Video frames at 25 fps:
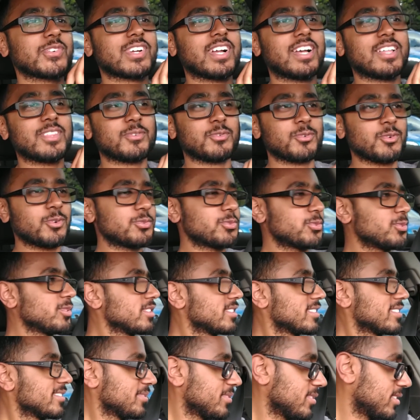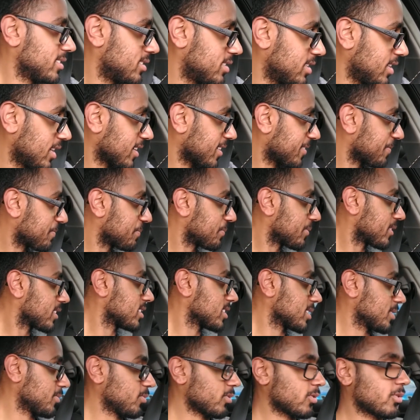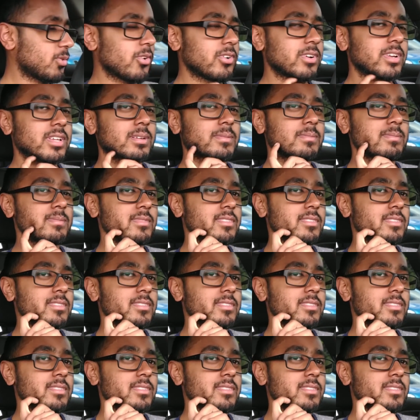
forgot the road rules for a sec. Still recording.